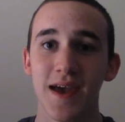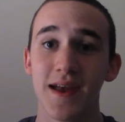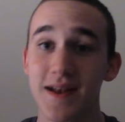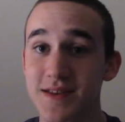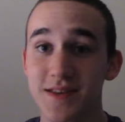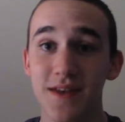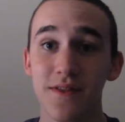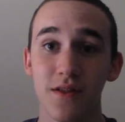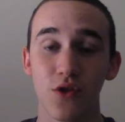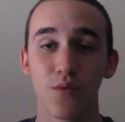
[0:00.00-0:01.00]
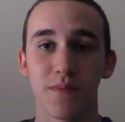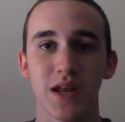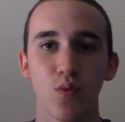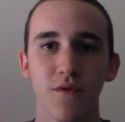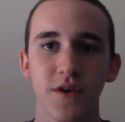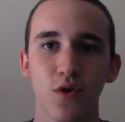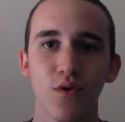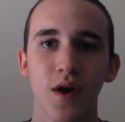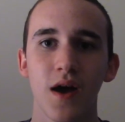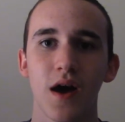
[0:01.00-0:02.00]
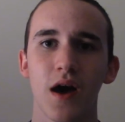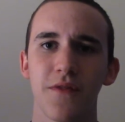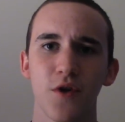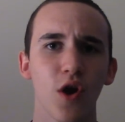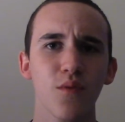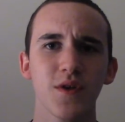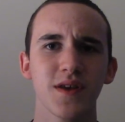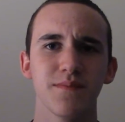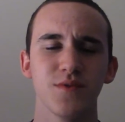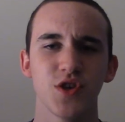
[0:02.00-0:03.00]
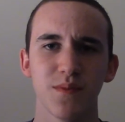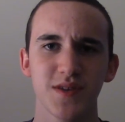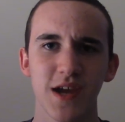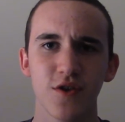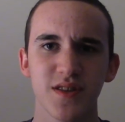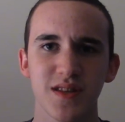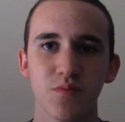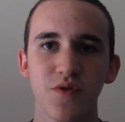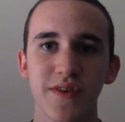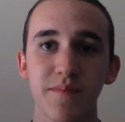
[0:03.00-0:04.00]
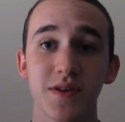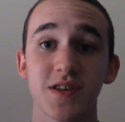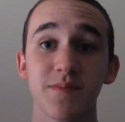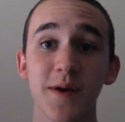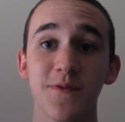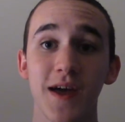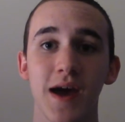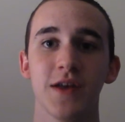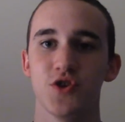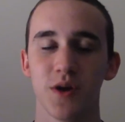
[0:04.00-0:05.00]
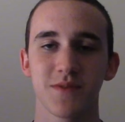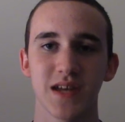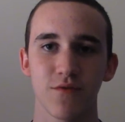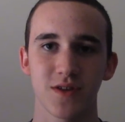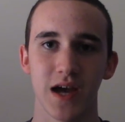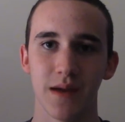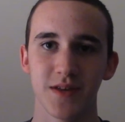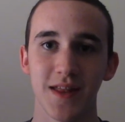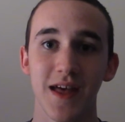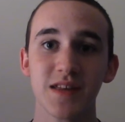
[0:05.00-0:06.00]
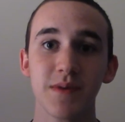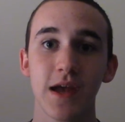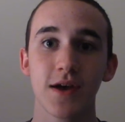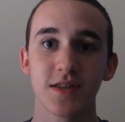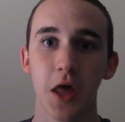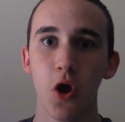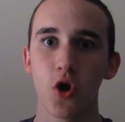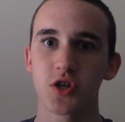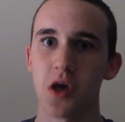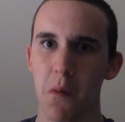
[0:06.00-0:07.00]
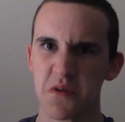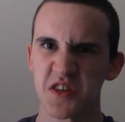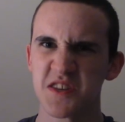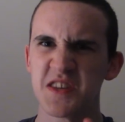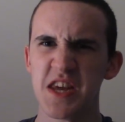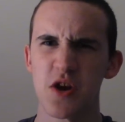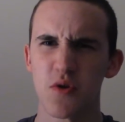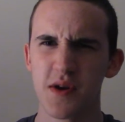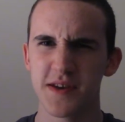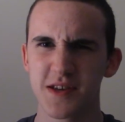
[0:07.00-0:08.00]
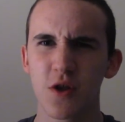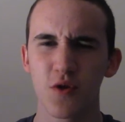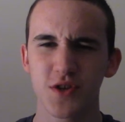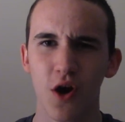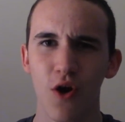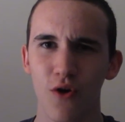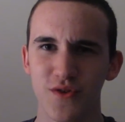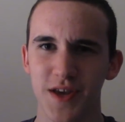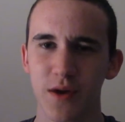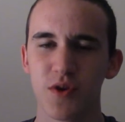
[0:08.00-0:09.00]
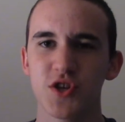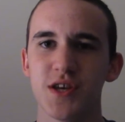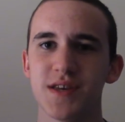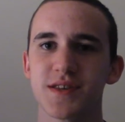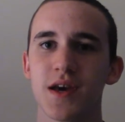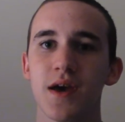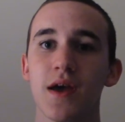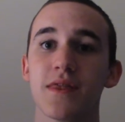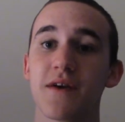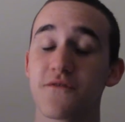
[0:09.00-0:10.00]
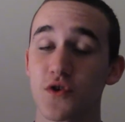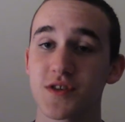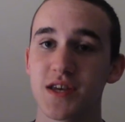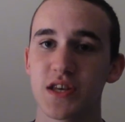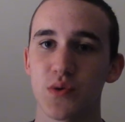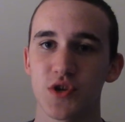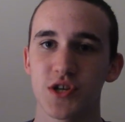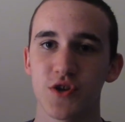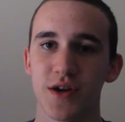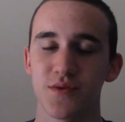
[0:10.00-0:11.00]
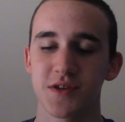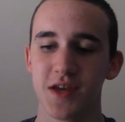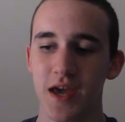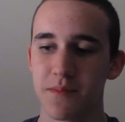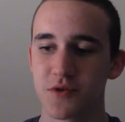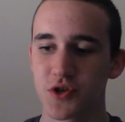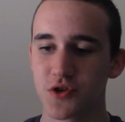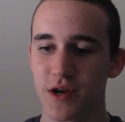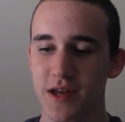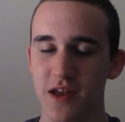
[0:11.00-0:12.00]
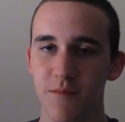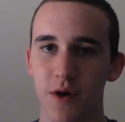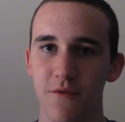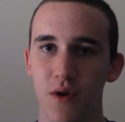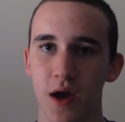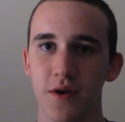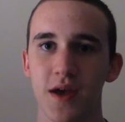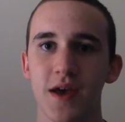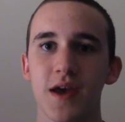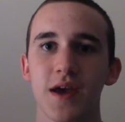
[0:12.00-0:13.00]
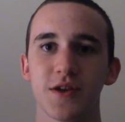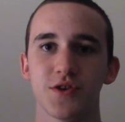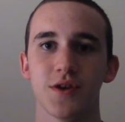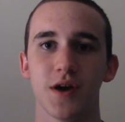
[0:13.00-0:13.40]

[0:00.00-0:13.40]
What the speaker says: And as I said in the little mini review, there aren't really jump scares in this movie, but despite that, I jumped several times. And that's because there are some serious close calls, like when that first scene where she's trying to escape, she's trying to get above ground, and